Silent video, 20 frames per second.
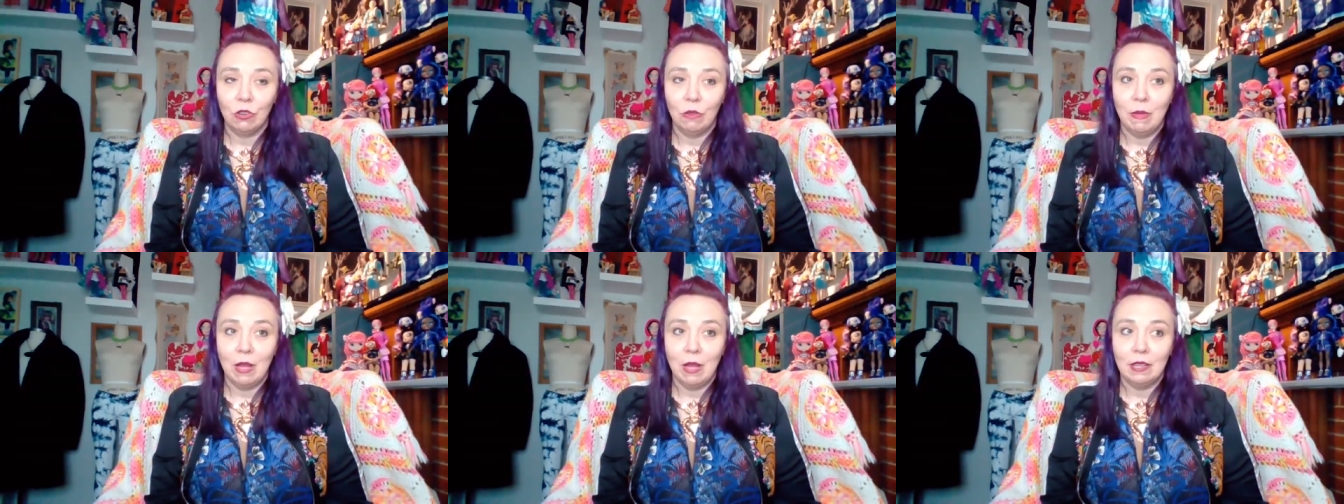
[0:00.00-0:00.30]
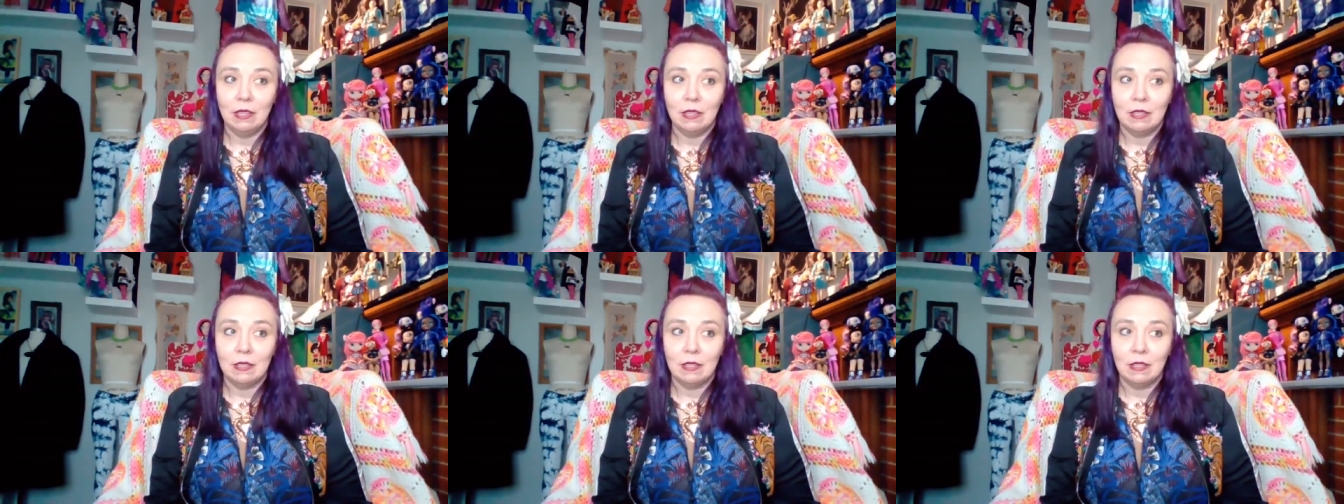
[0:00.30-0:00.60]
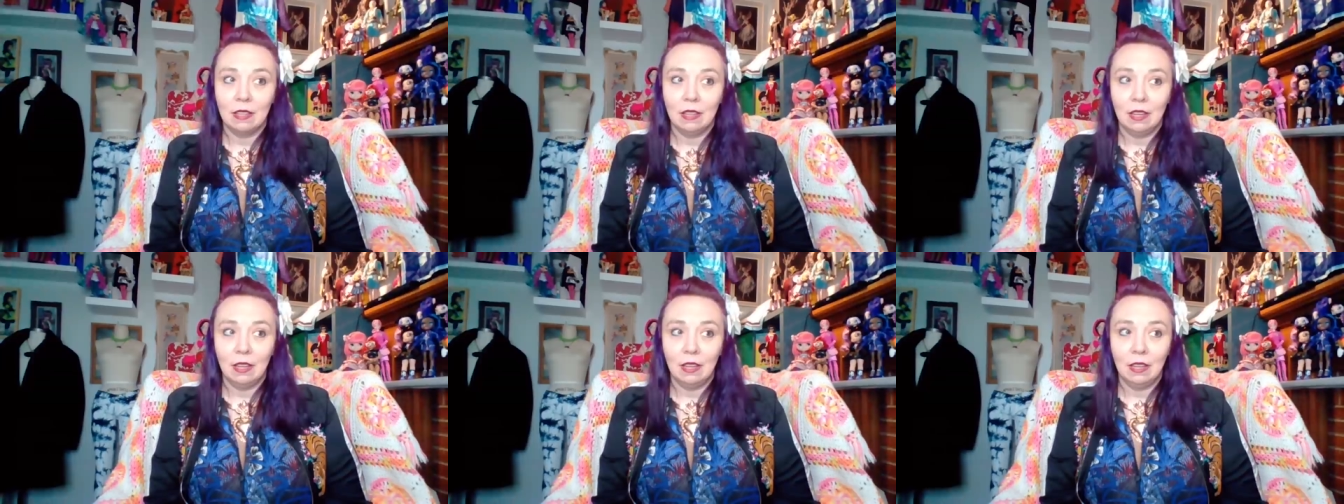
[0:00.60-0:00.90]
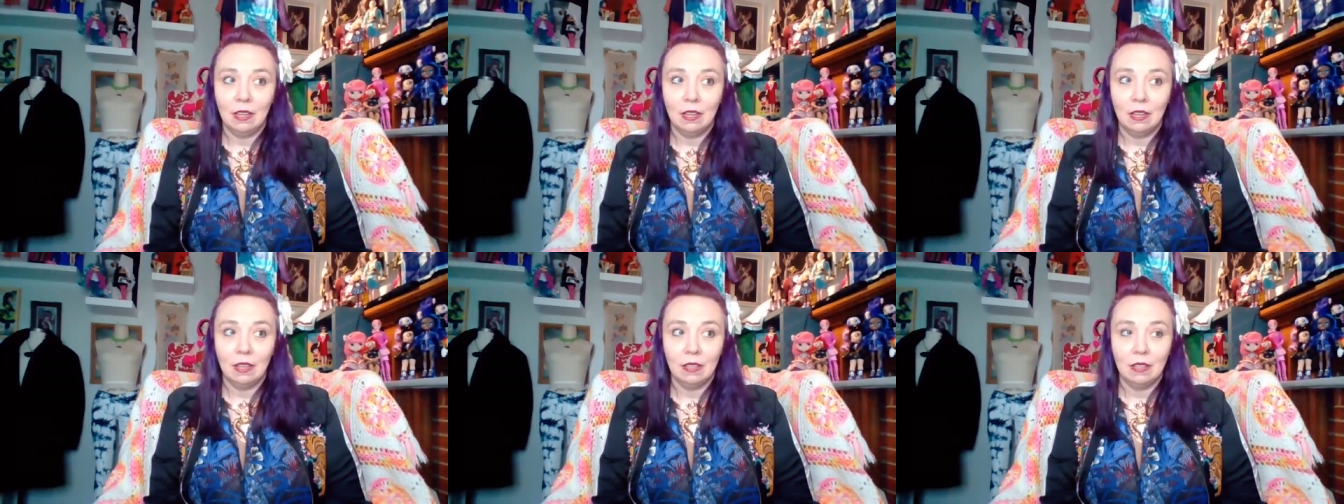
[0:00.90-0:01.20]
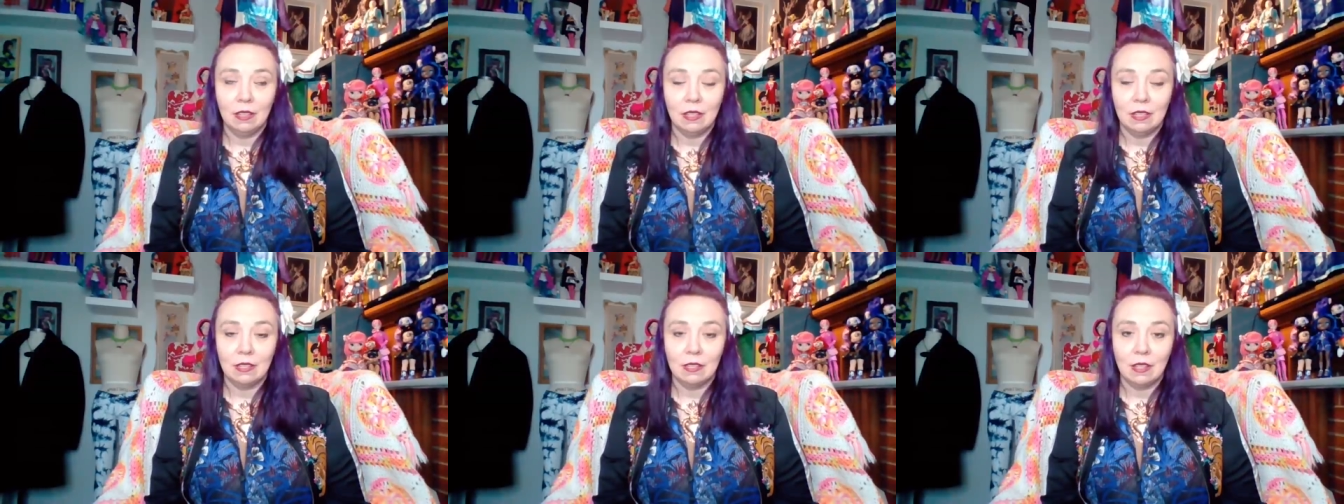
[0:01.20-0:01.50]
tremendously
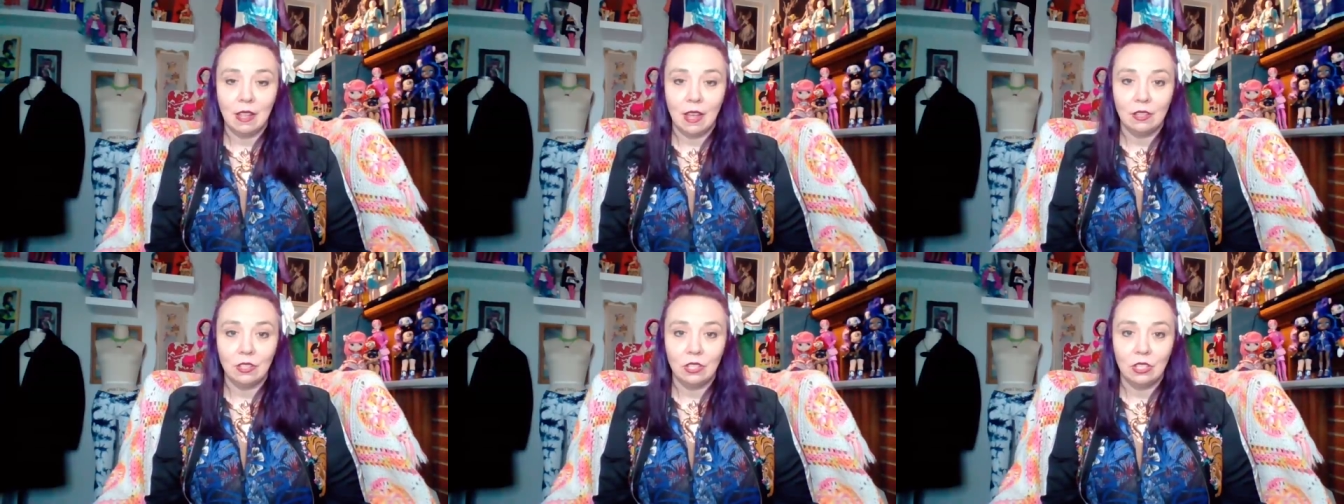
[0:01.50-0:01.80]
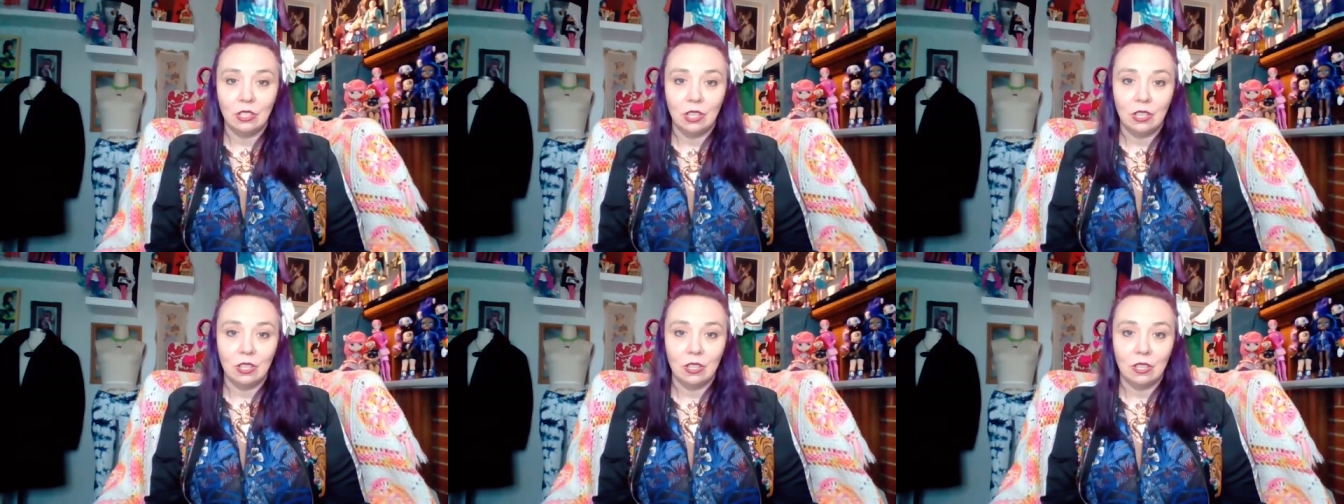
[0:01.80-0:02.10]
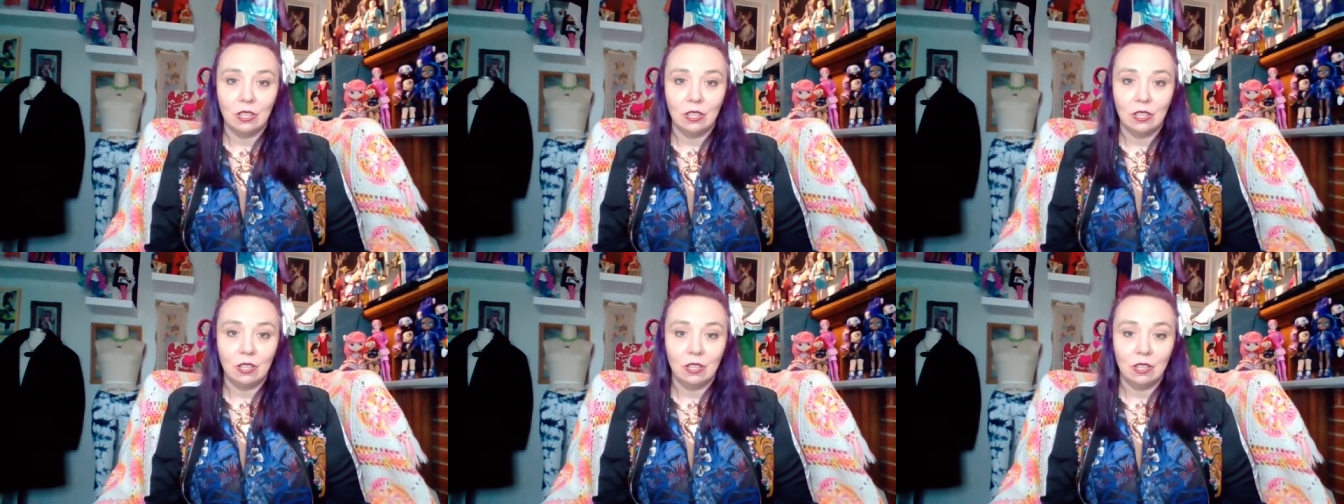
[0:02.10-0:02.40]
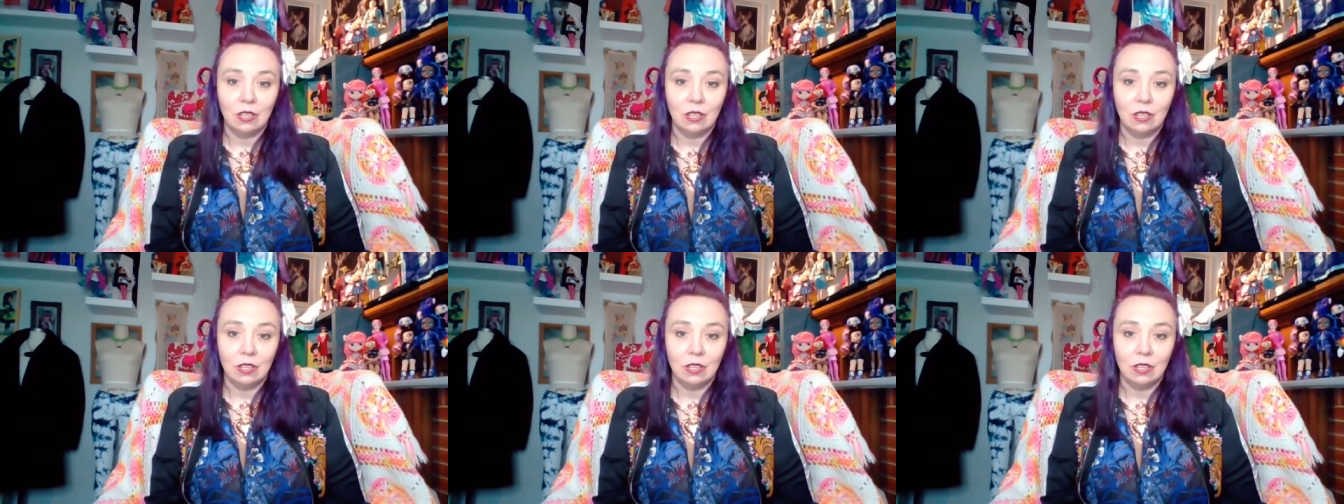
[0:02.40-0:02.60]
this last year.